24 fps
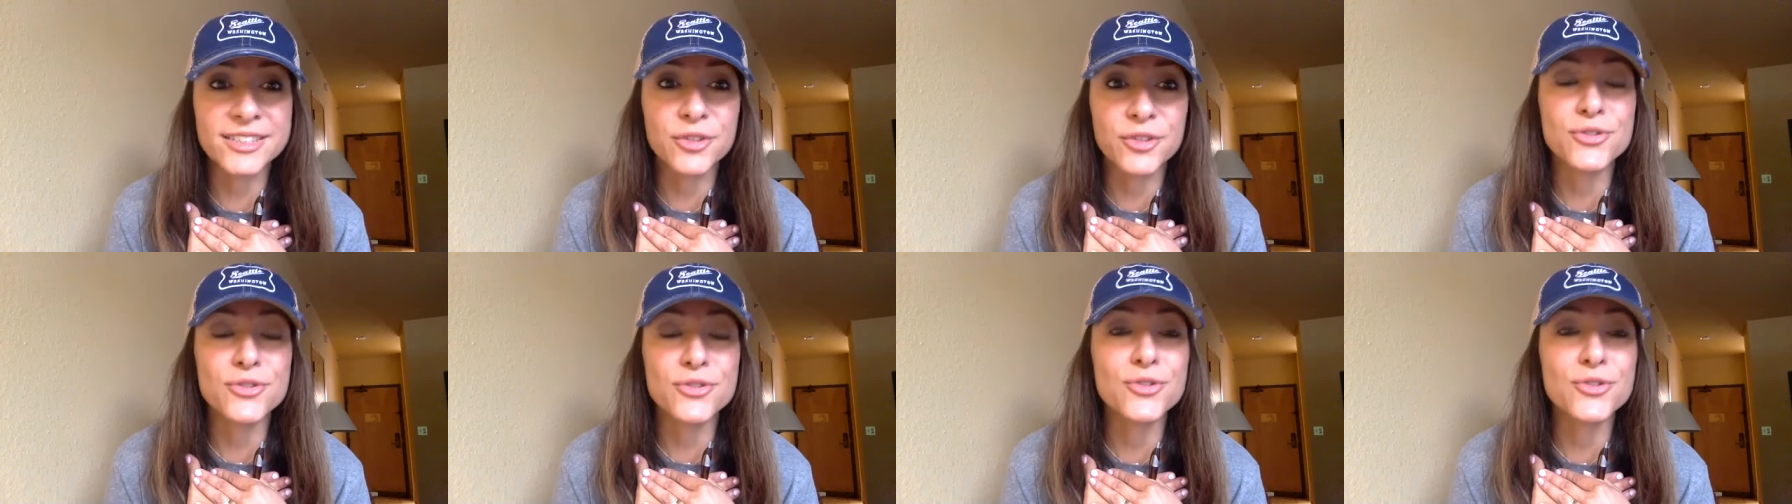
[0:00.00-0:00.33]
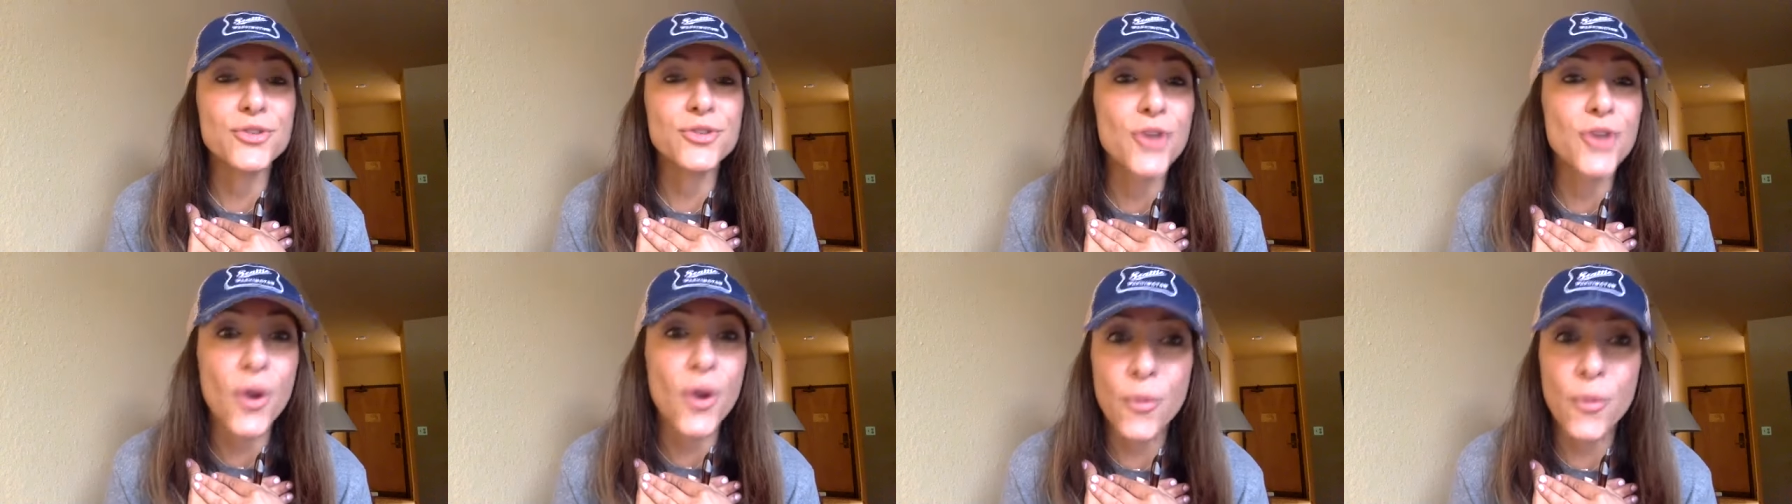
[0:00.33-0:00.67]
There's
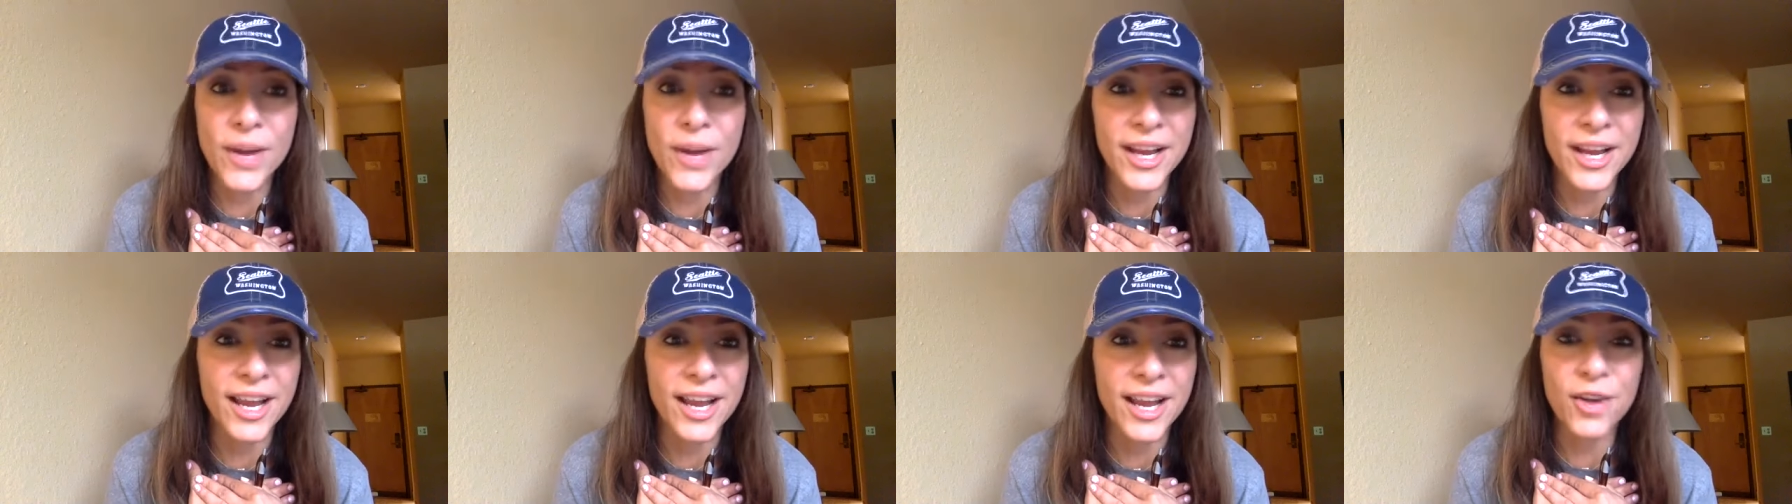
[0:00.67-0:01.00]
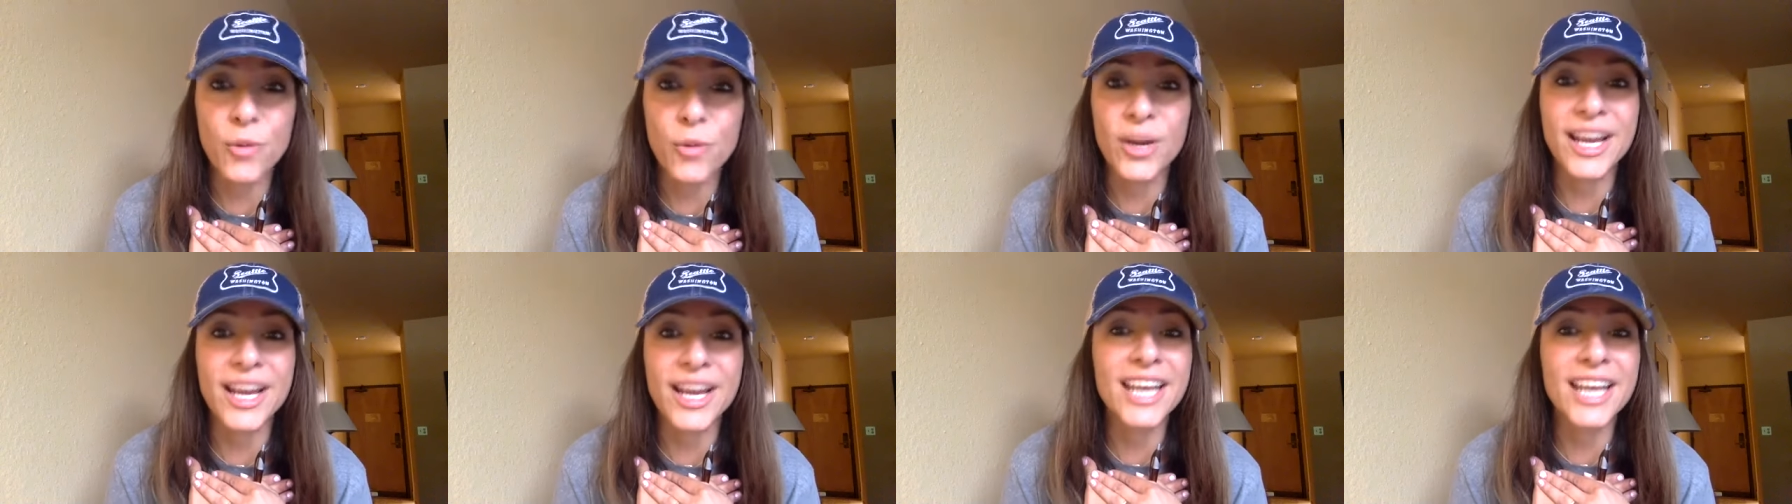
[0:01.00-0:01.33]
no way. I
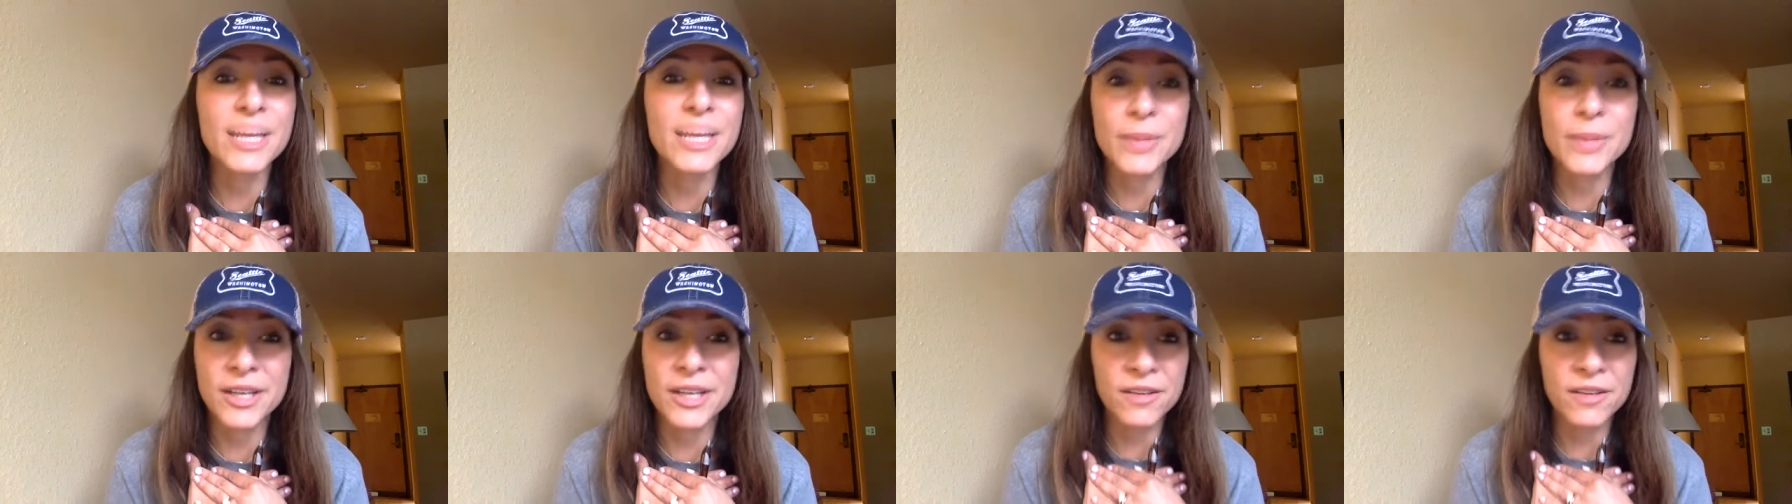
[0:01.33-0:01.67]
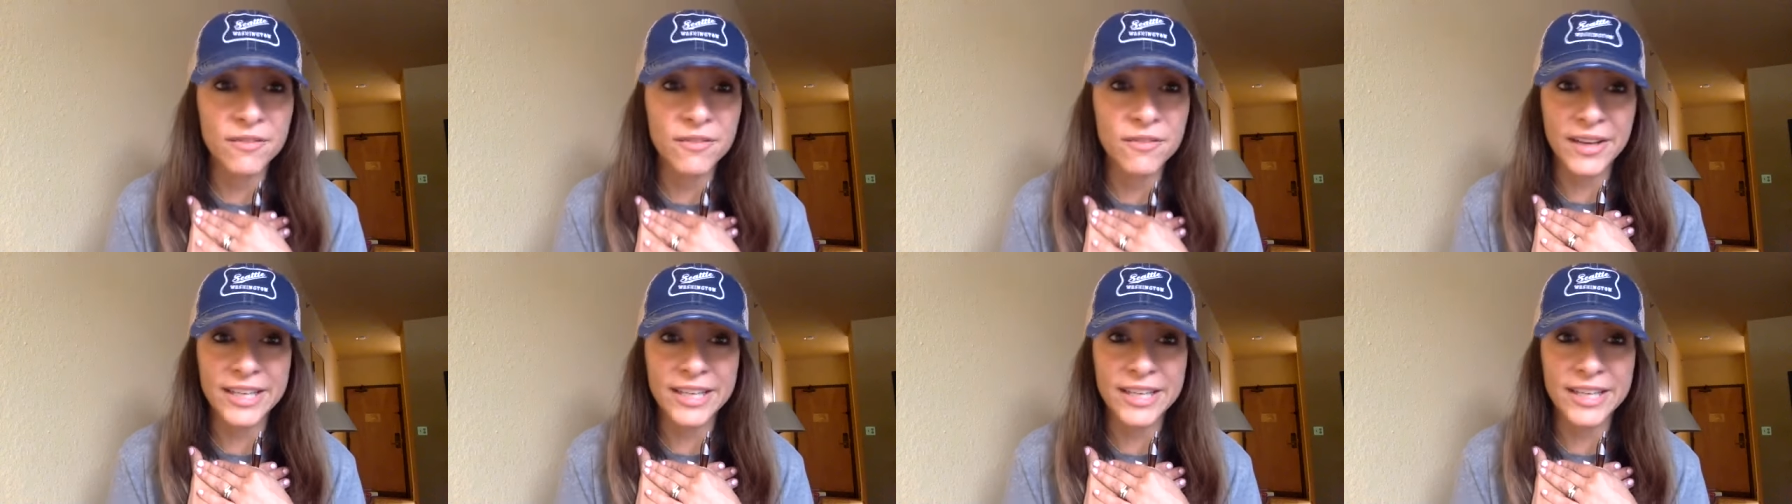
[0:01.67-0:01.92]
don't want anybody to find